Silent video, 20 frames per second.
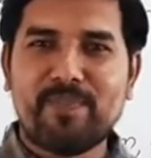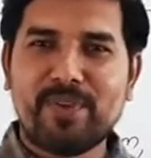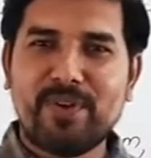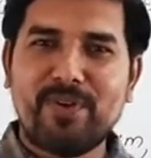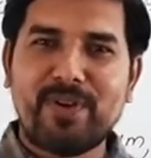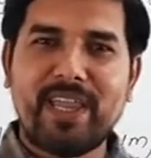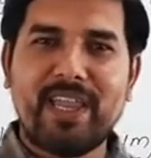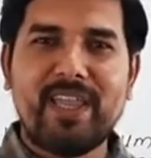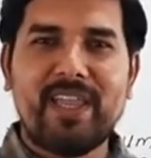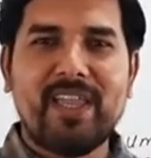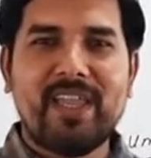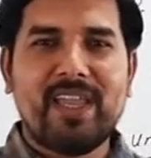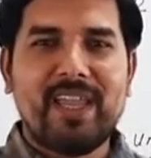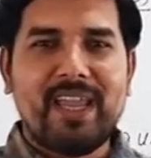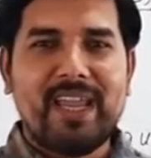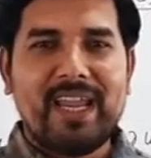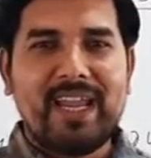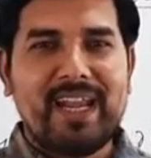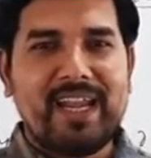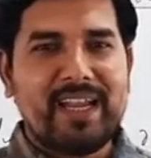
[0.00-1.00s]
Okay,
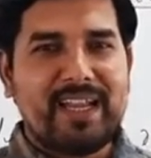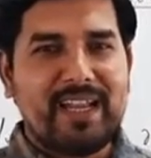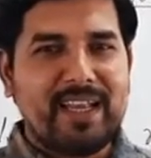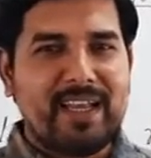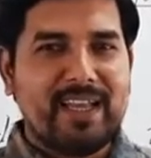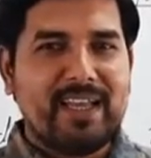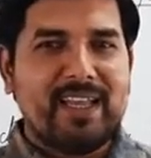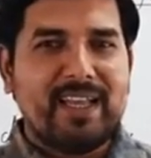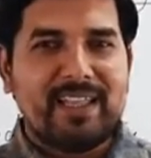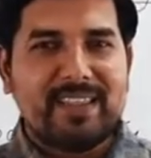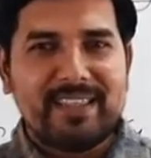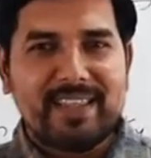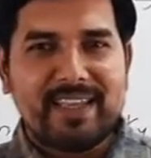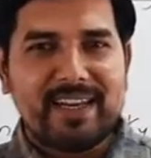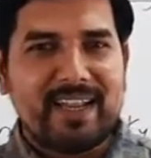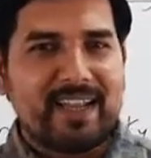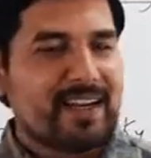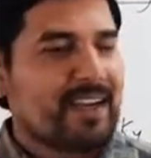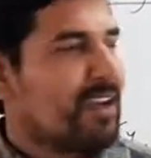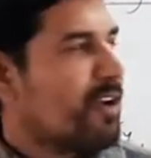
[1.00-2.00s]
and there
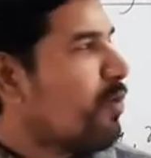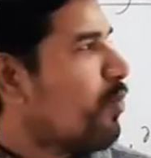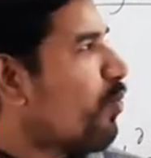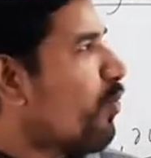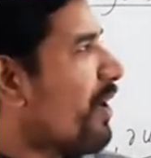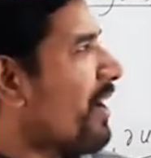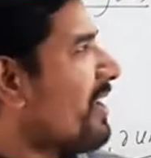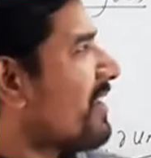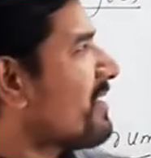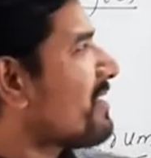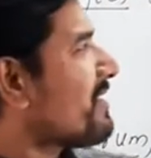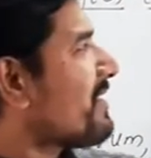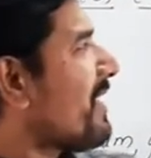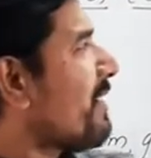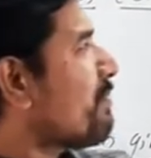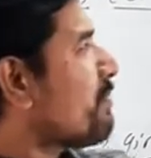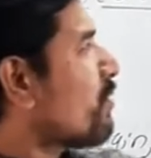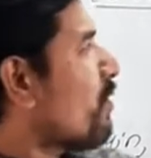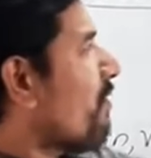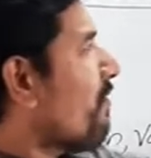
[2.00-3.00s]
are various
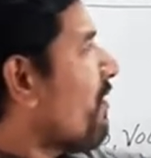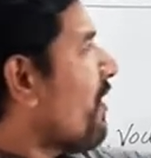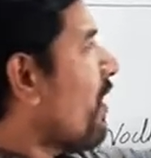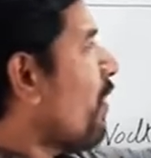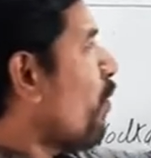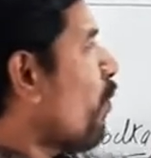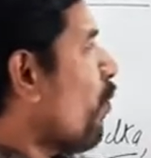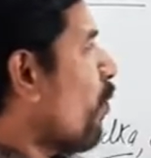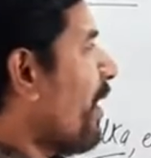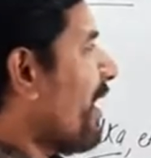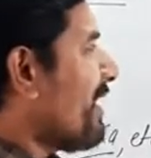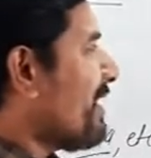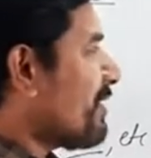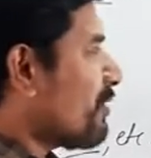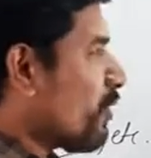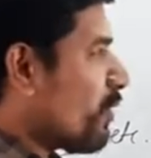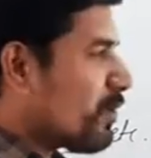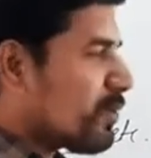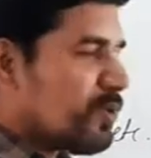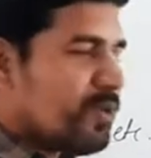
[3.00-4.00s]
types of wines
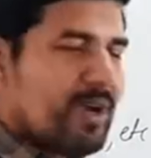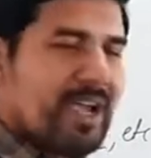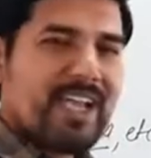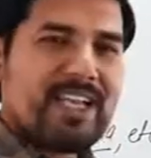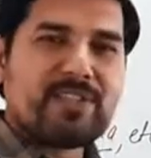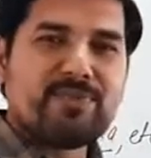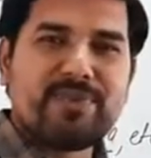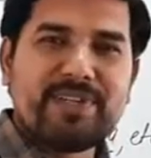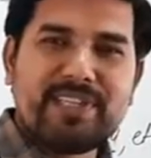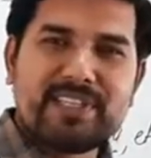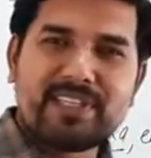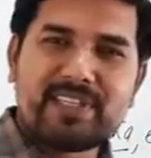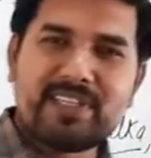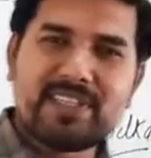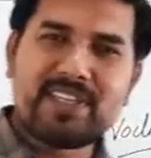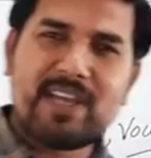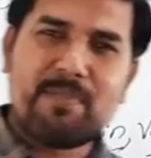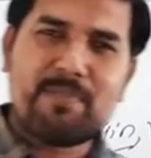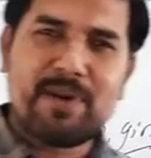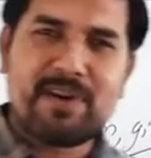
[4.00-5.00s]
also, as we
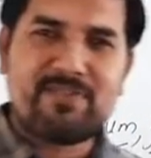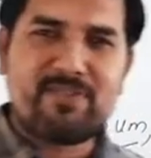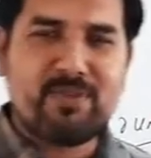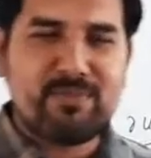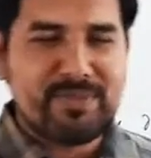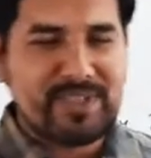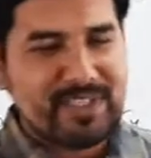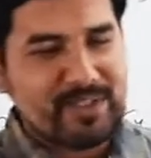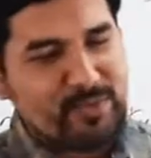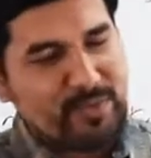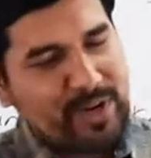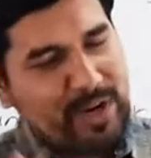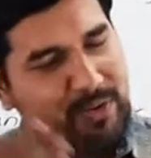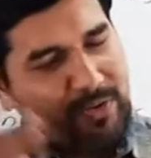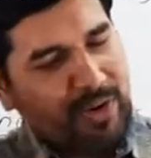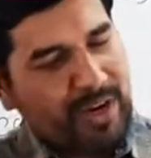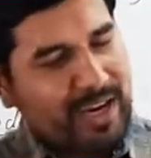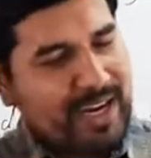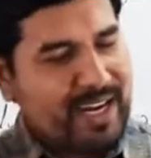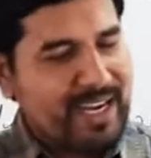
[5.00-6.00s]
discussed. Apart from this, we
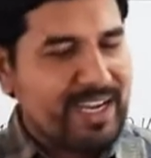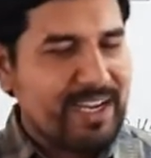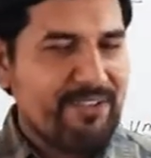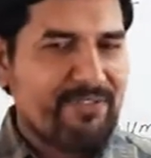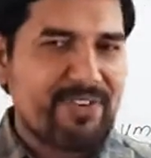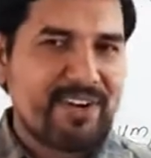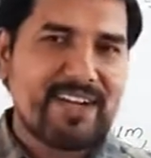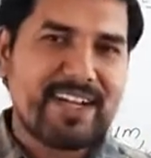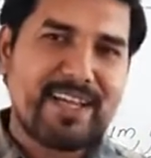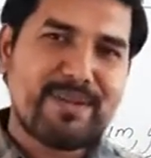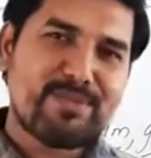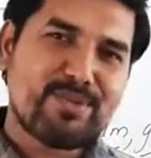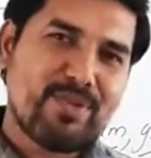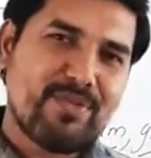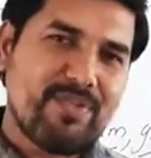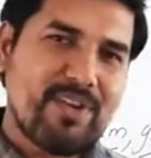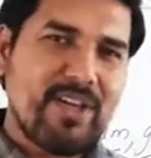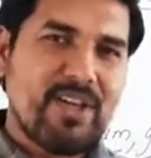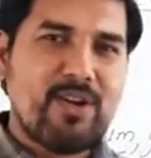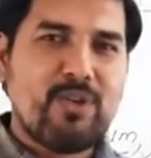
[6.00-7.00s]
have again different types
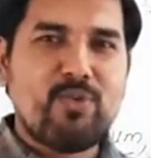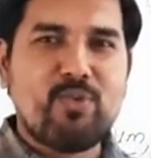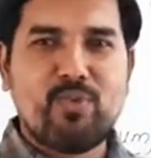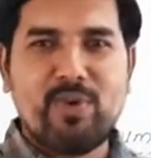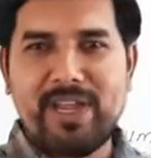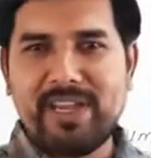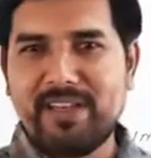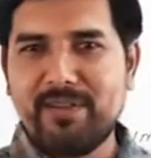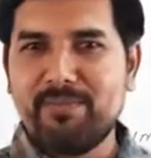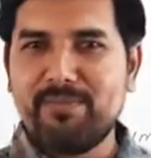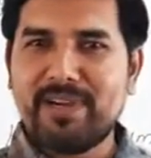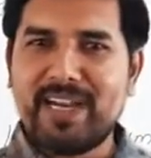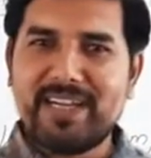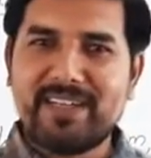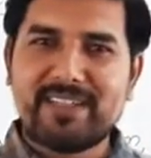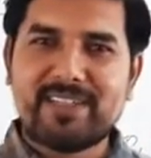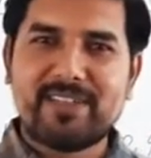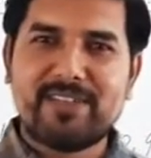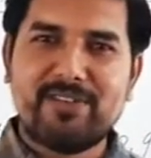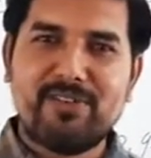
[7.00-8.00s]
of wine
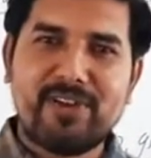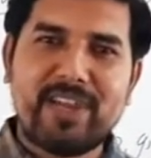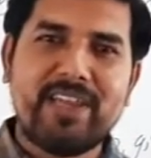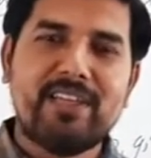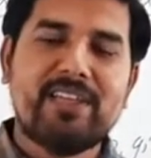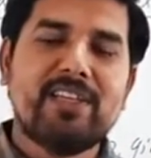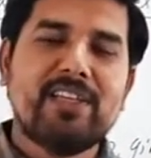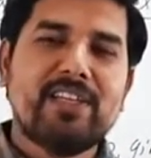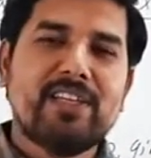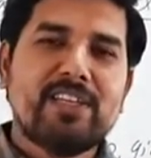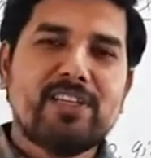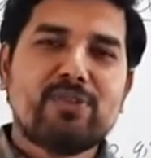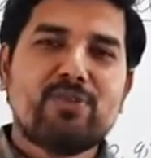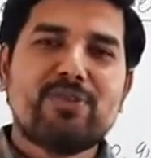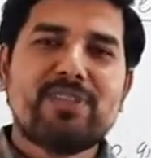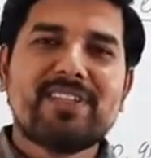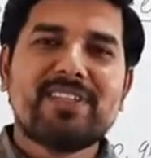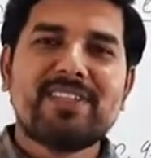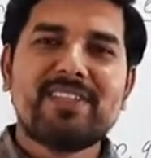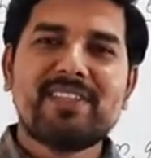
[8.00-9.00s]
brands. Okay, so
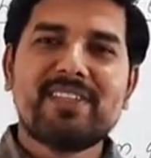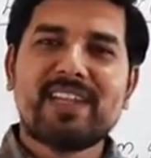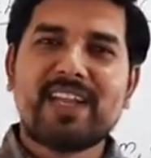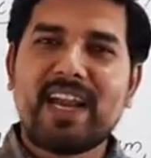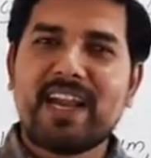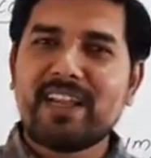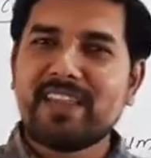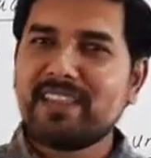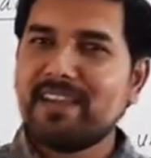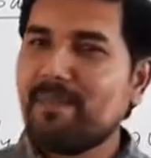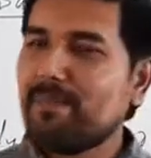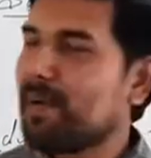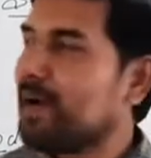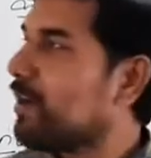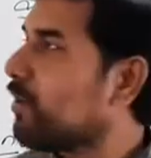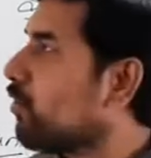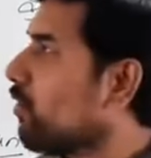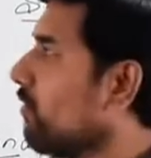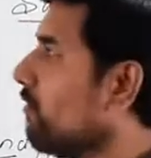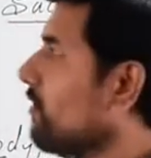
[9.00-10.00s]
this is regarding the
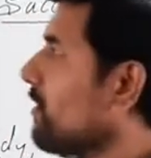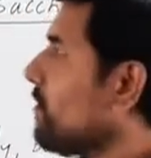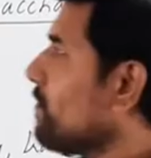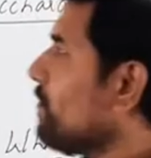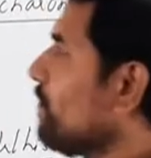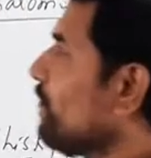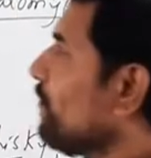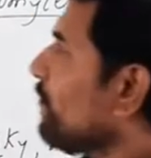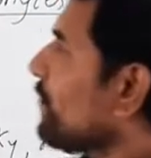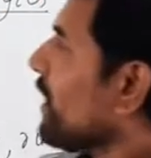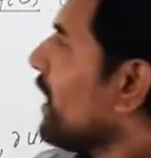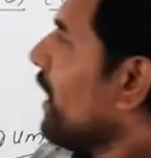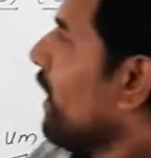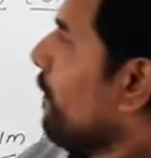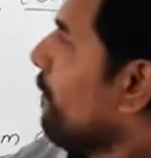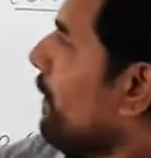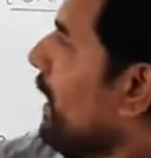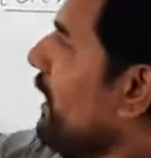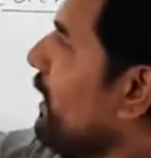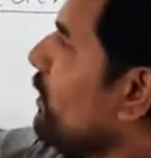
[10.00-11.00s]
part
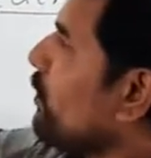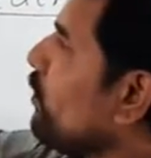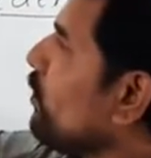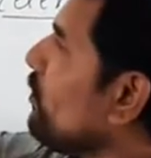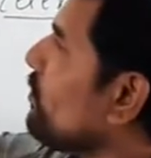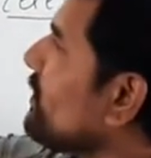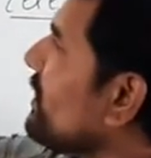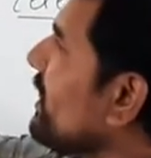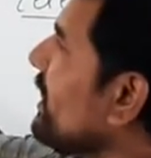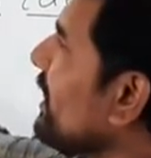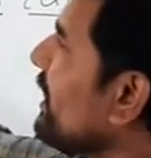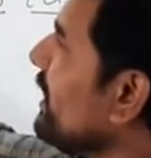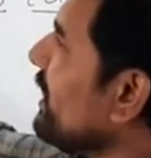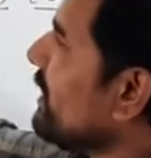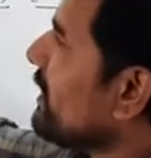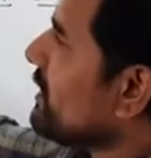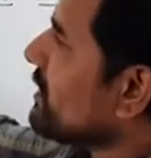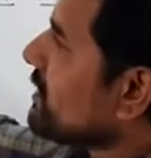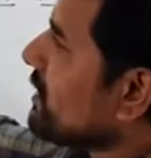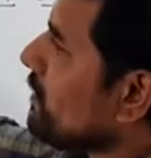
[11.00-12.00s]
of microbes in
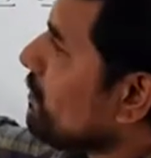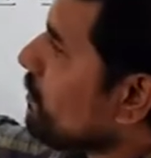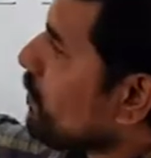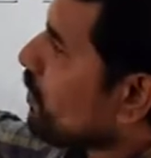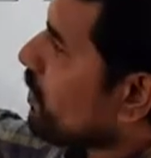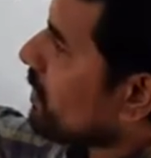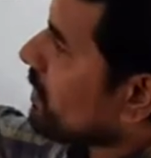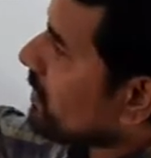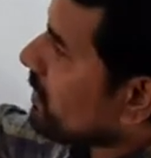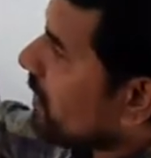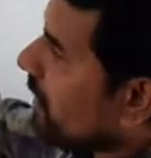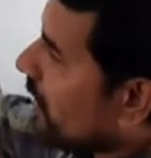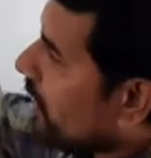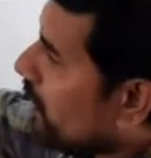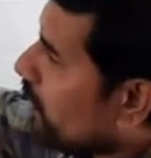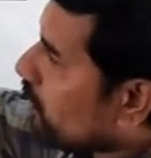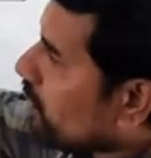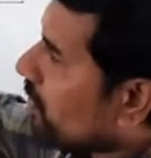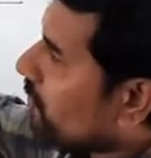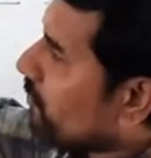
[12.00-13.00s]
industrial product,
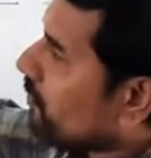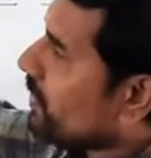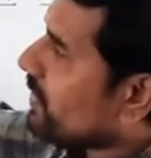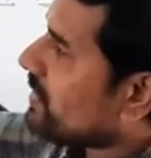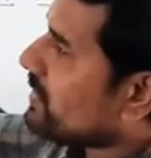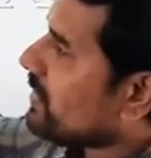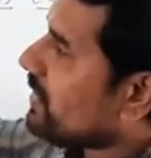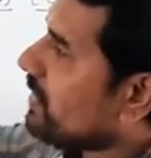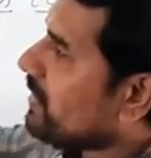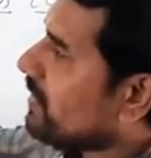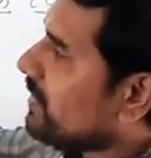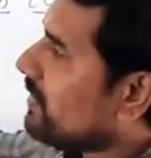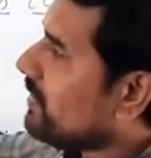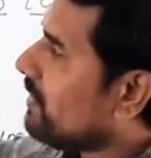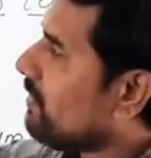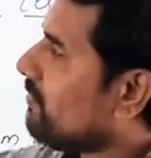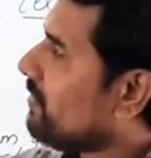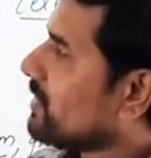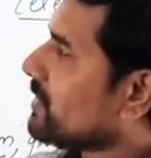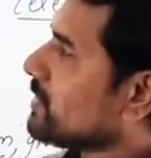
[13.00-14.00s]
out of which
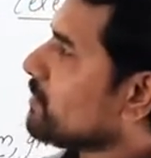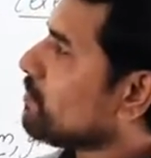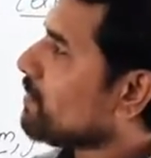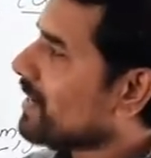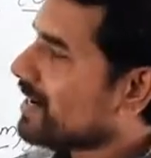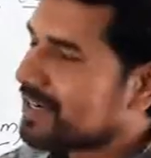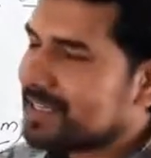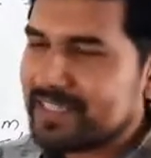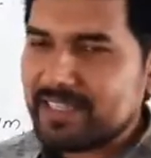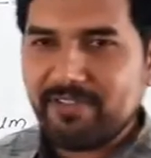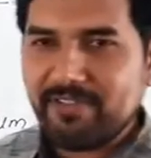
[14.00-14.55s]
the first part is the